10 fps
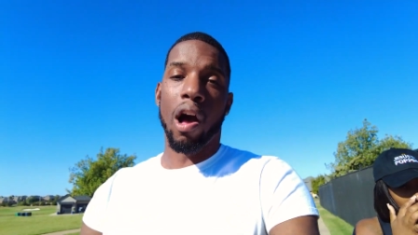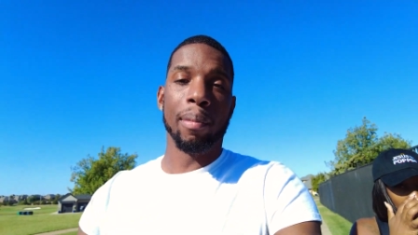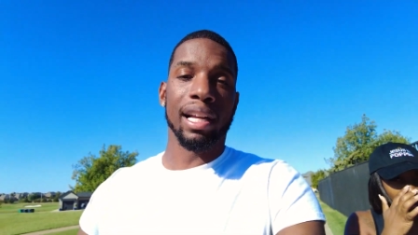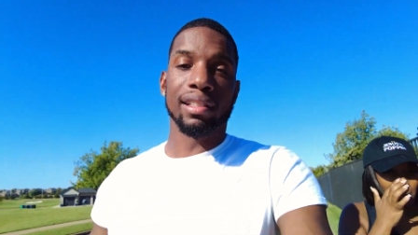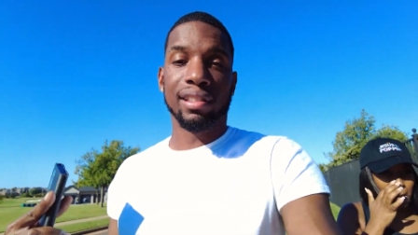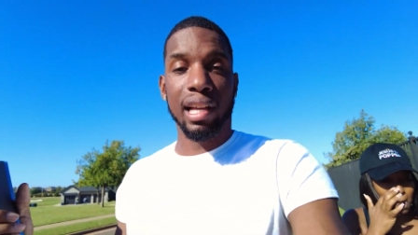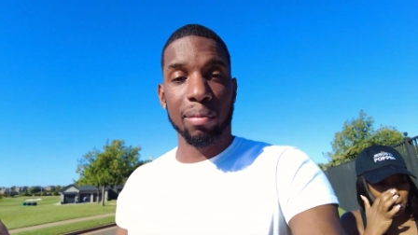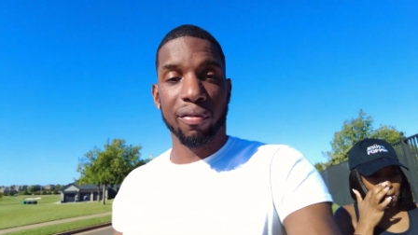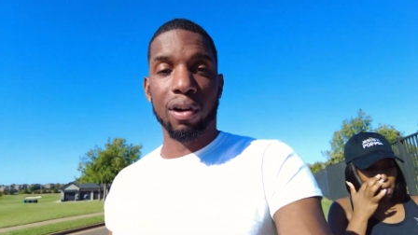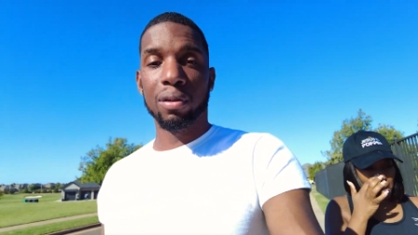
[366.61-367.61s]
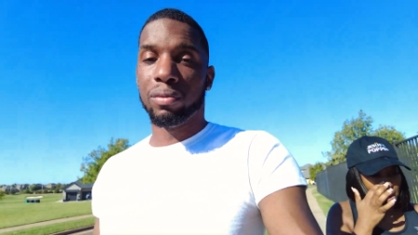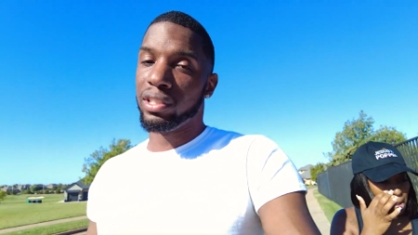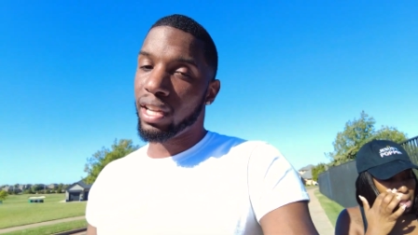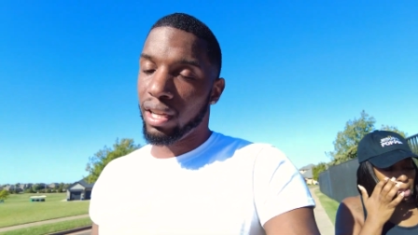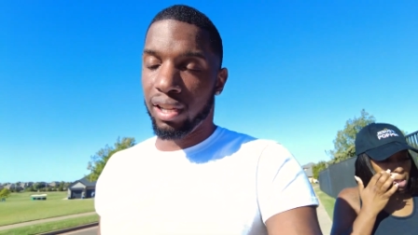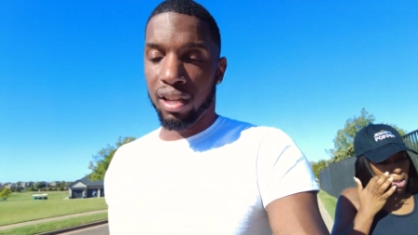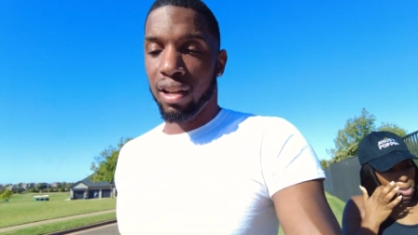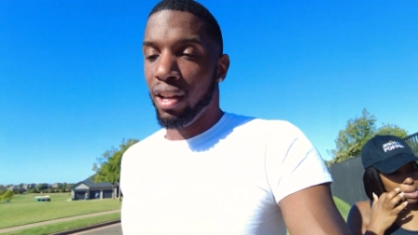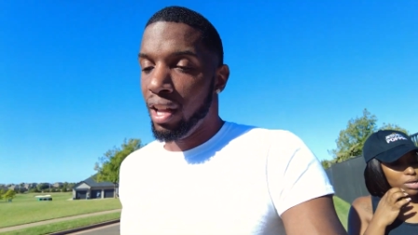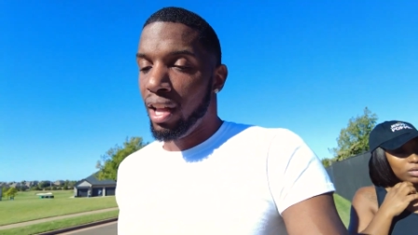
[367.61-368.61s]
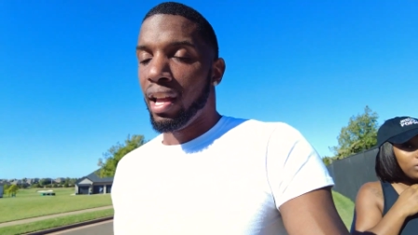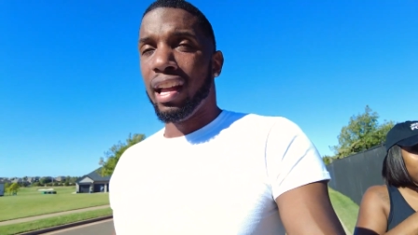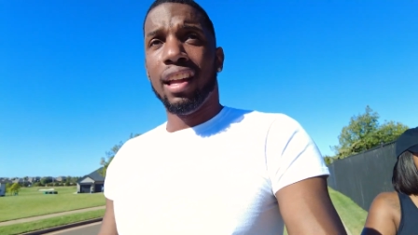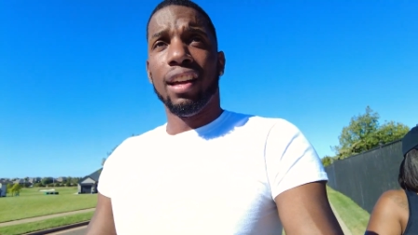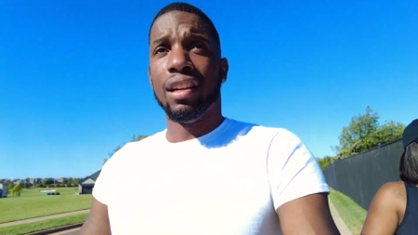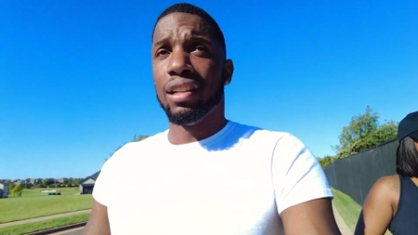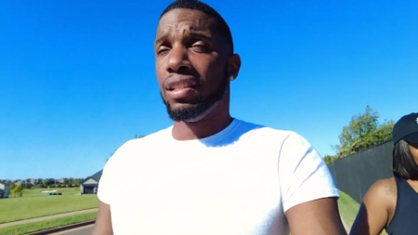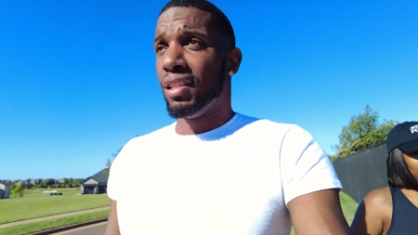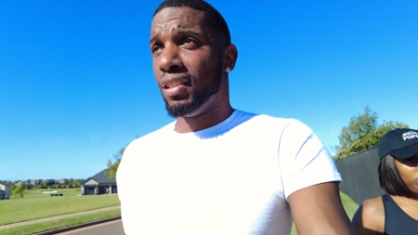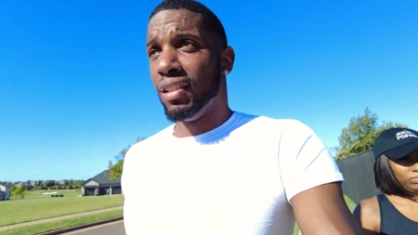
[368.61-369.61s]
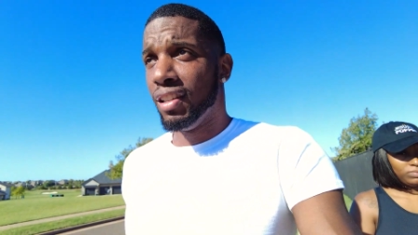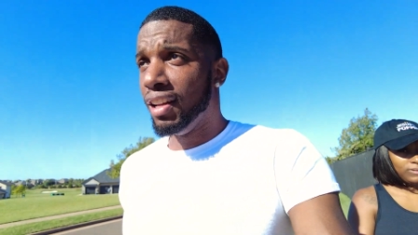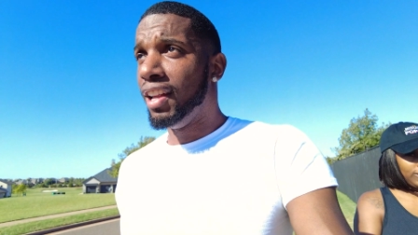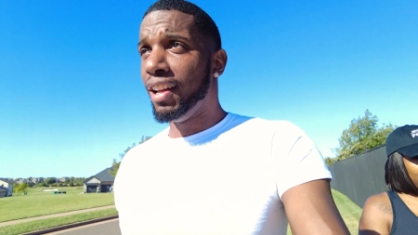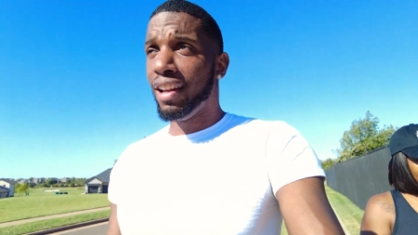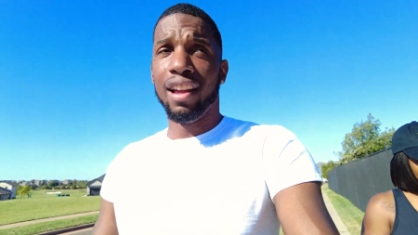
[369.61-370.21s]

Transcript: I'm gonna have to stand before him one day. And uh